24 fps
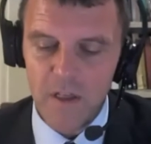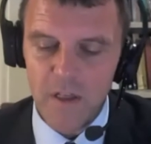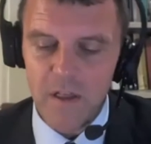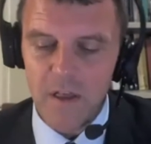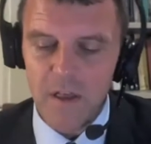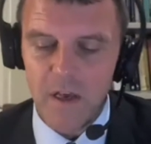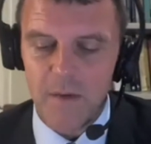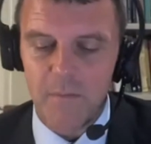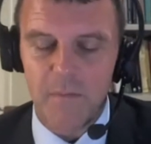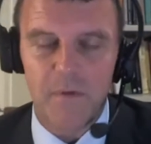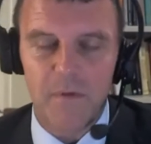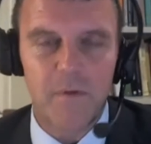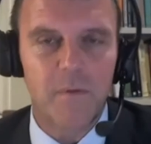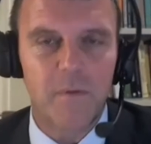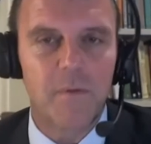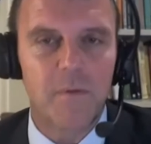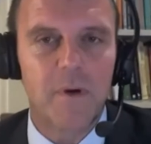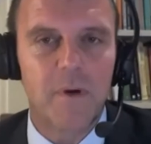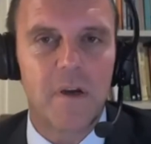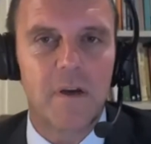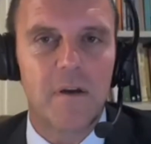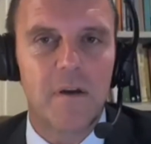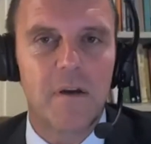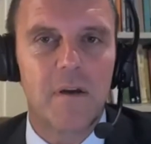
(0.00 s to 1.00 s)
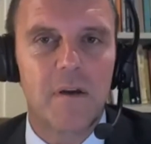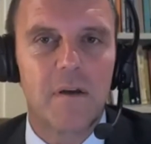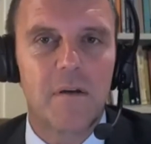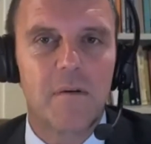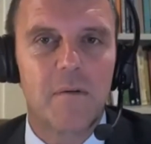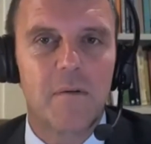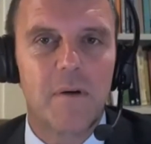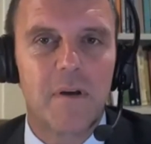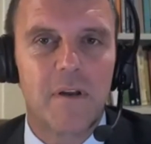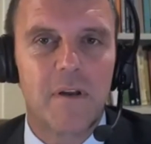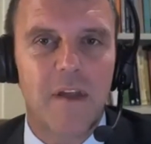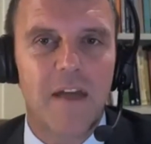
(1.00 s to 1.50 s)

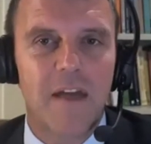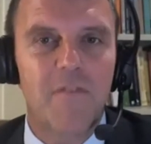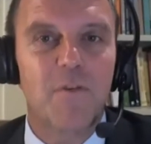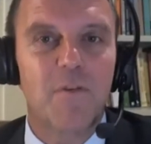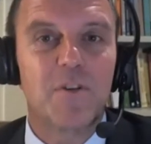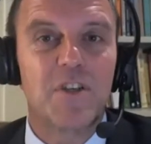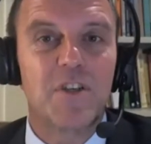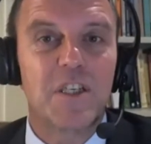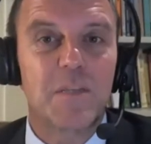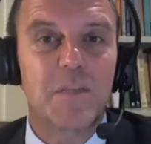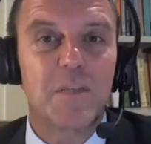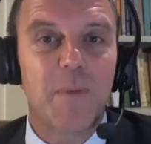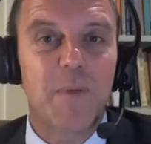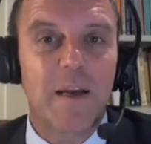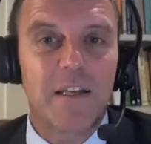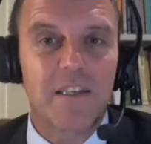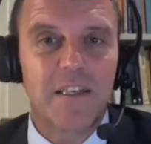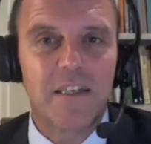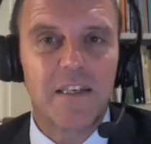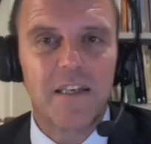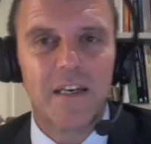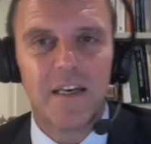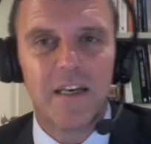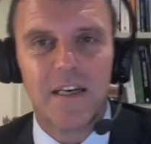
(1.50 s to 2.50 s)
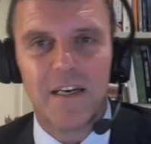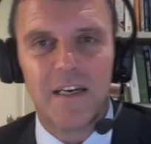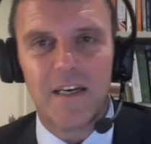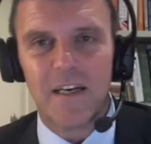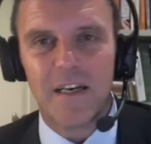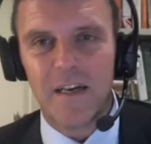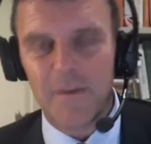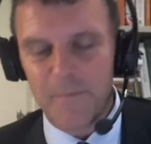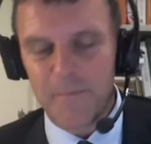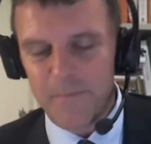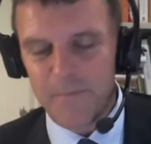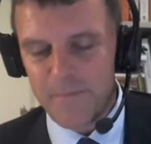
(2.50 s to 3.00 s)
Everyone's expecting
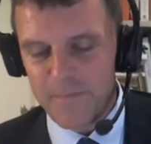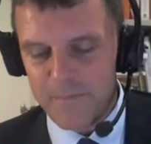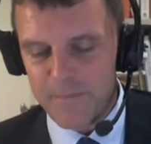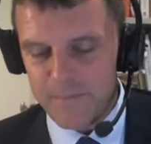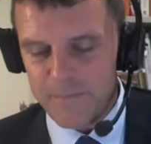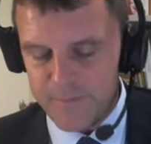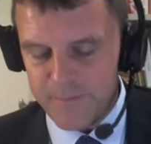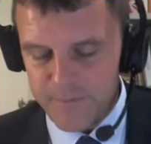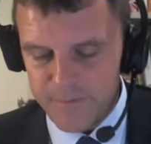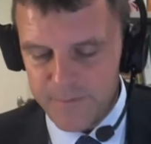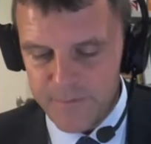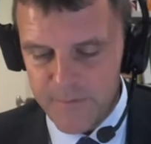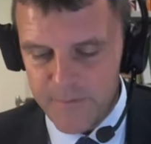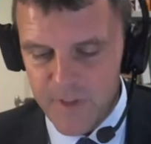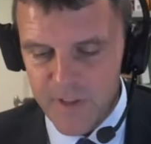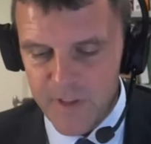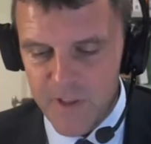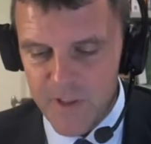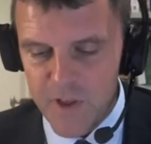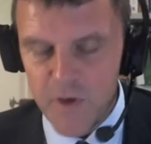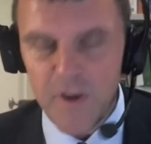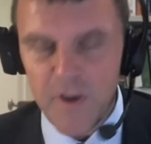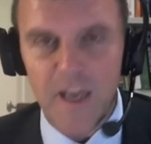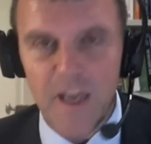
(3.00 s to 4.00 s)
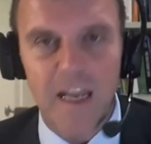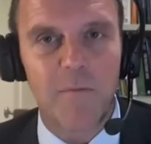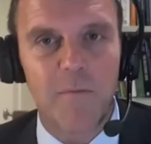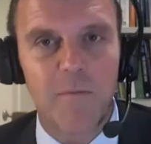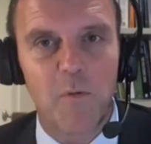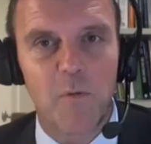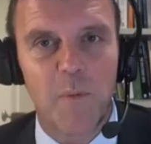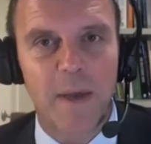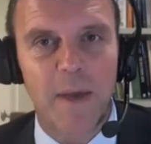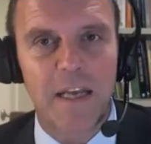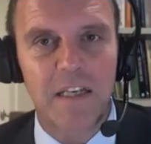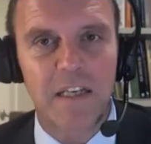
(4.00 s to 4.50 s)
that the UK government
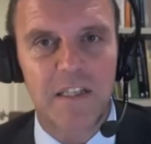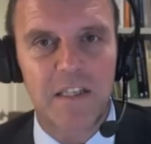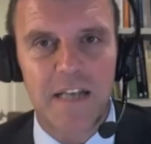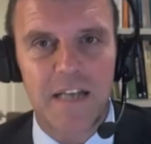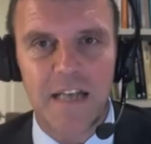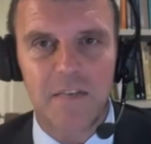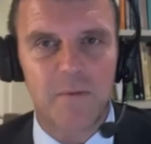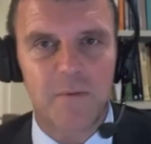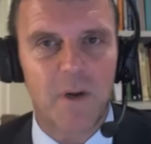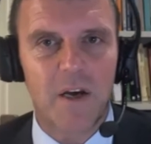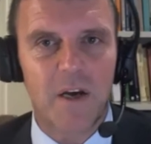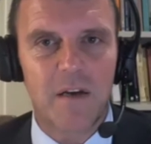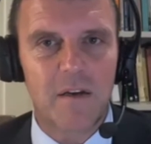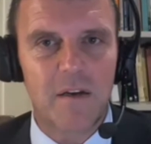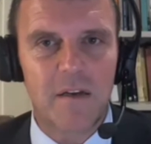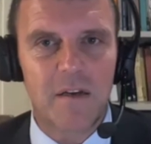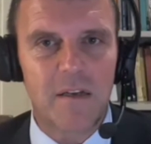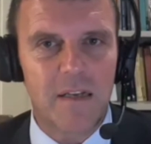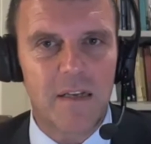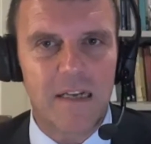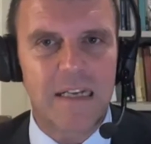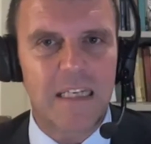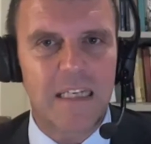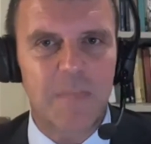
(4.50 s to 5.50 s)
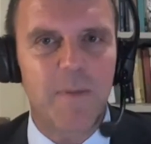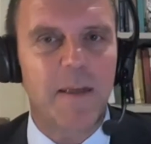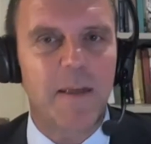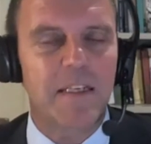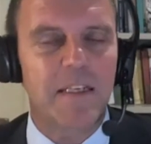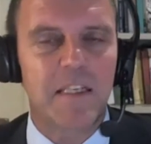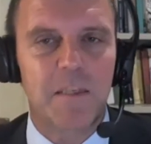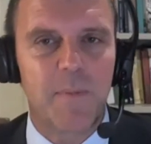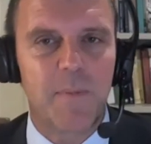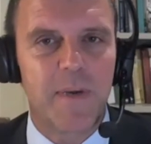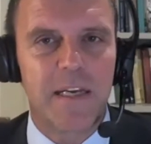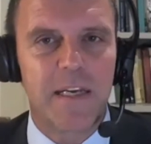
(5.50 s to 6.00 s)
will make its announcement and expect it
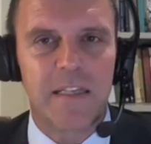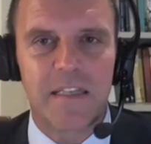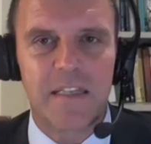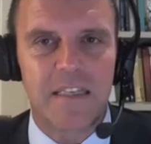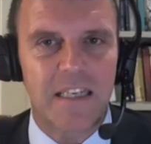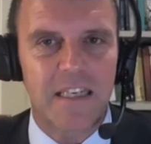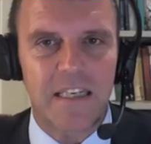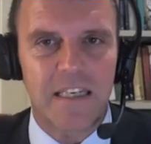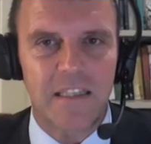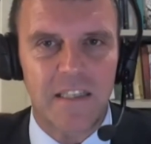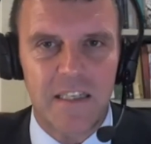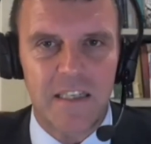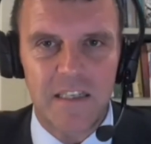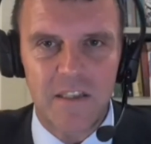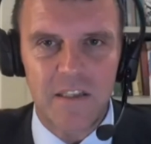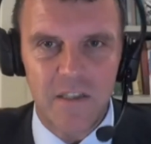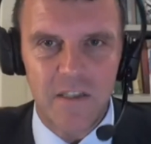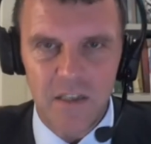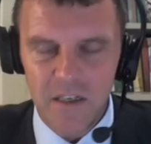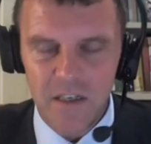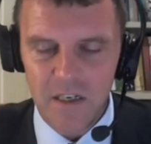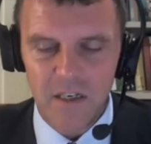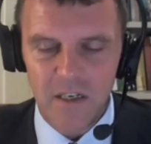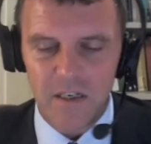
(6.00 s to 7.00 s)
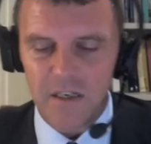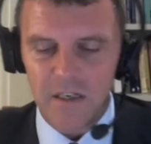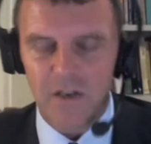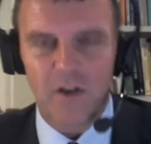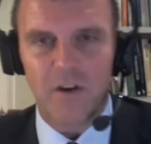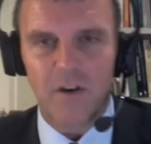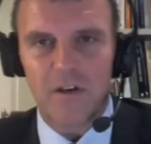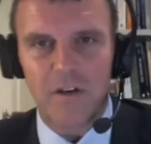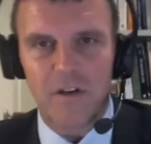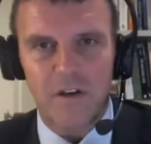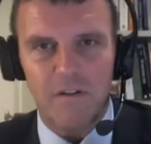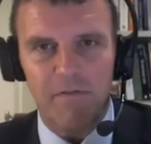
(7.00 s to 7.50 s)
to be in the 60s,
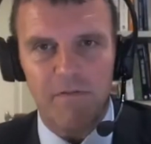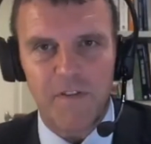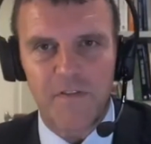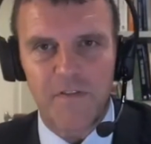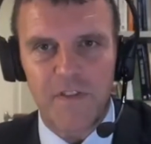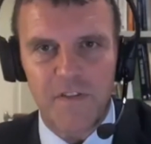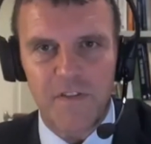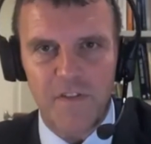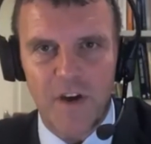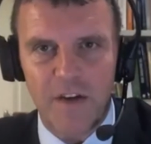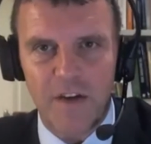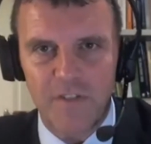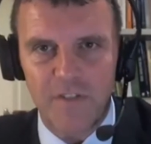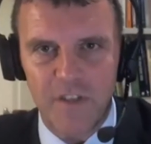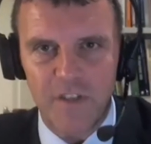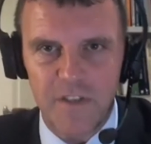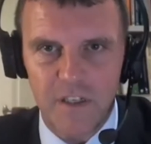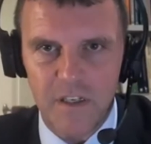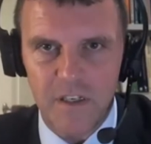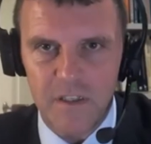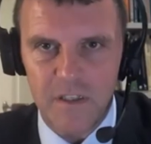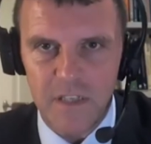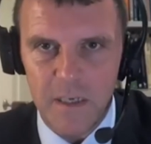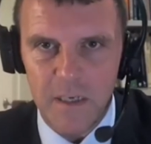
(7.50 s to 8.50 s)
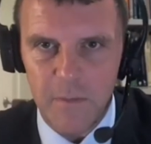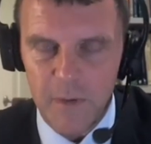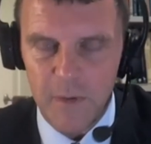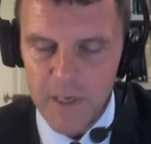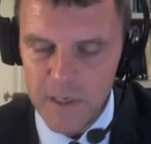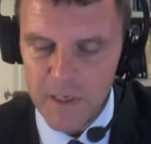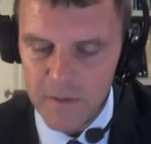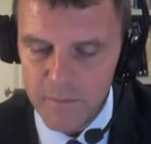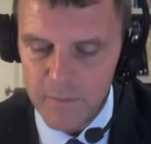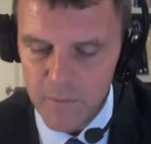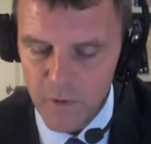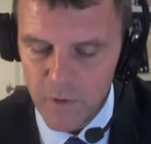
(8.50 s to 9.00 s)
not 55, so it's
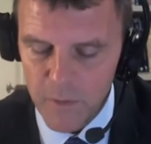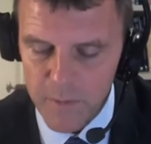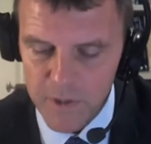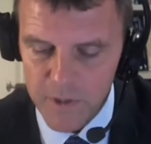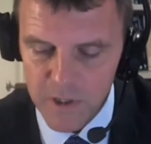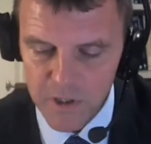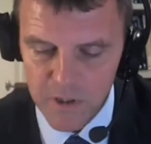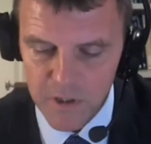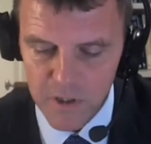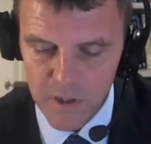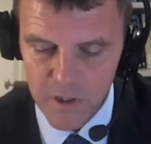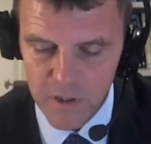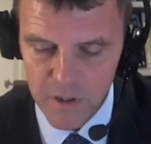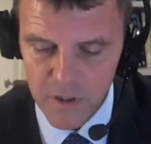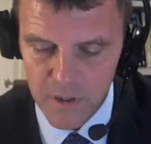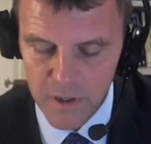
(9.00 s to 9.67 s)
considerably more ambitious than